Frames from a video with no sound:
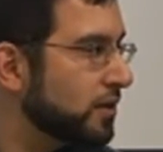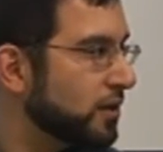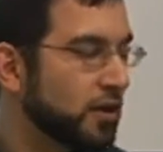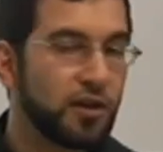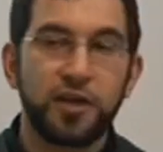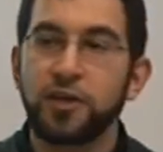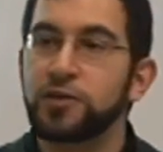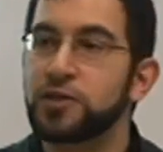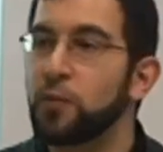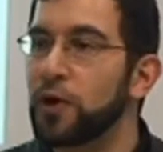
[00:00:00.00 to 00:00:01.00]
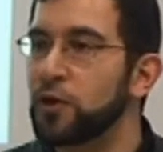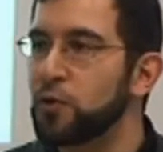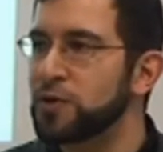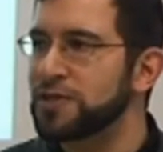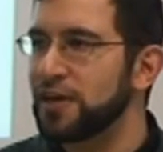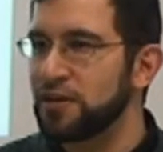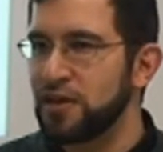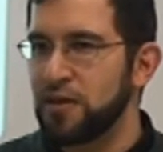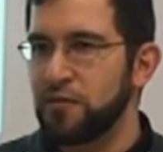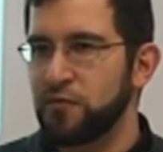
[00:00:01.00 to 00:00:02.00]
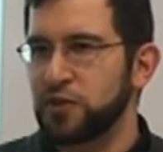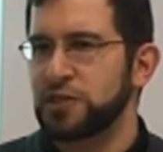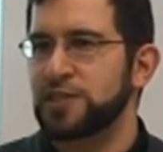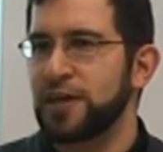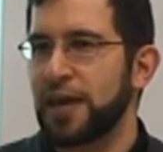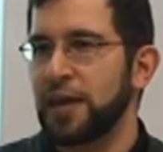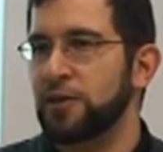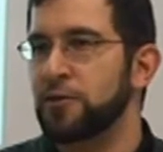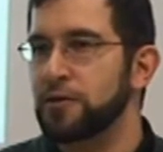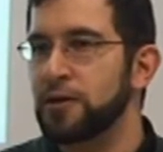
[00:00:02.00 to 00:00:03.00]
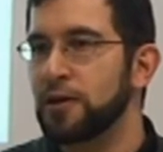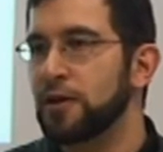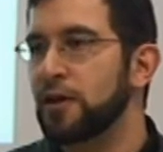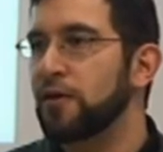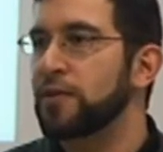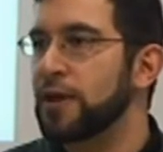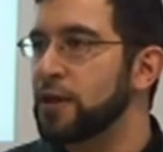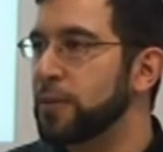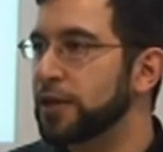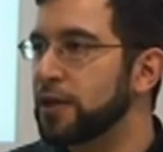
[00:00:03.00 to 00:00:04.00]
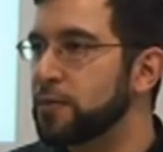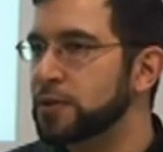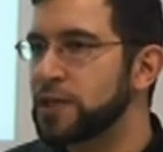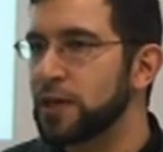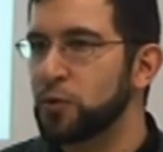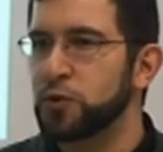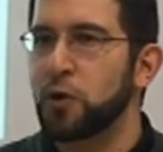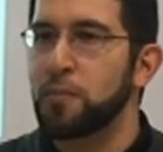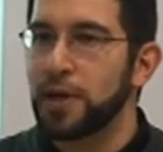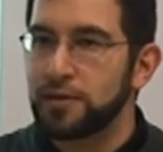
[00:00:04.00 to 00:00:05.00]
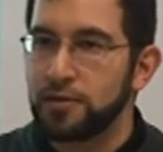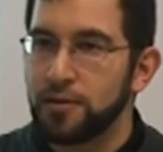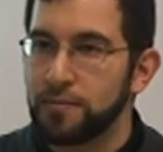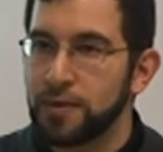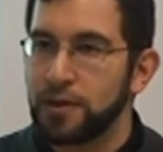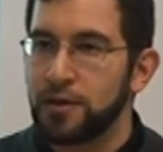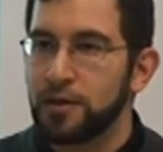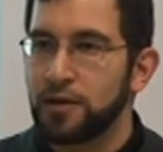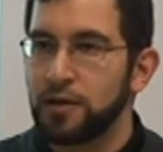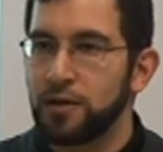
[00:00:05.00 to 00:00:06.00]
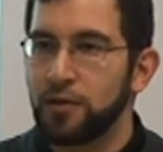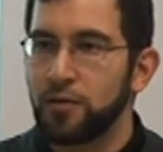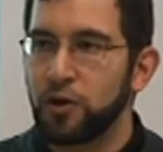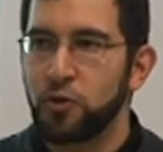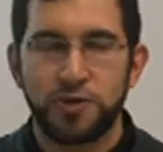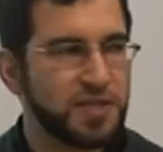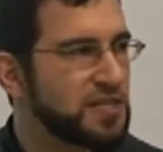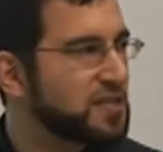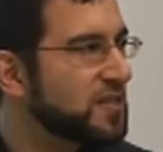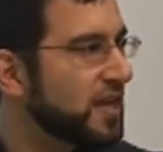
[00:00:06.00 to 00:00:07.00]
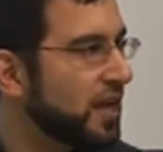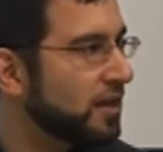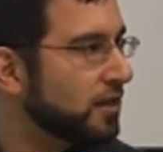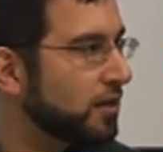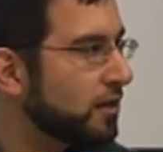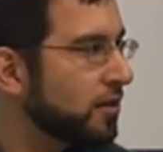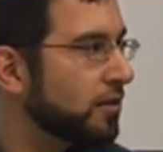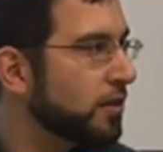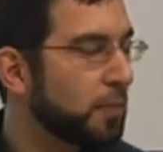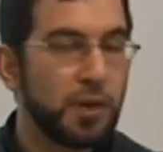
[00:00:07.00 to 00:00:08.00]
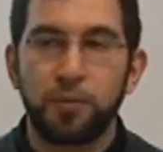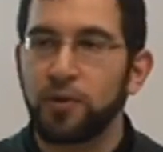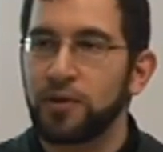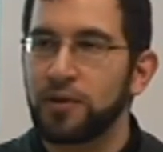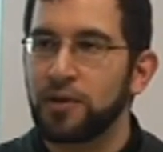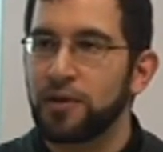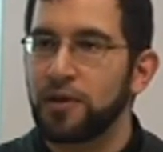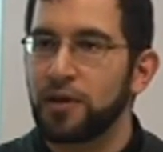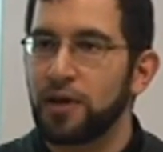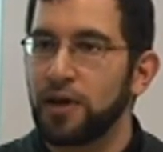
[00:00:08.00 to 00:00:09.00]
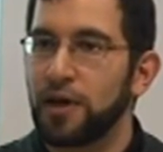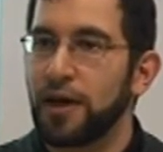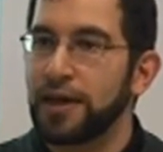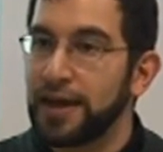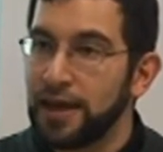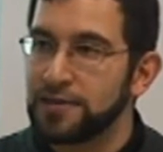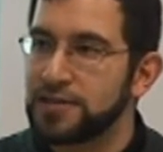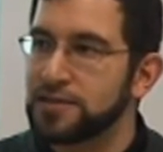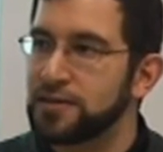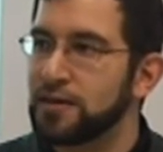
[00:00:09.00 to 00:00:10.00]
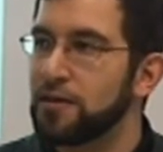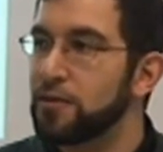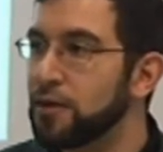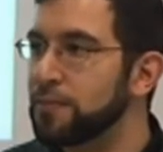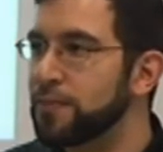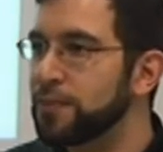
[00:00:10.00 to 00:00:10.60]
You know, he is the one who was that vicious hater of the Ahlul Bayt alayhi salam, who tormented them, you know, who was instigating the people against them.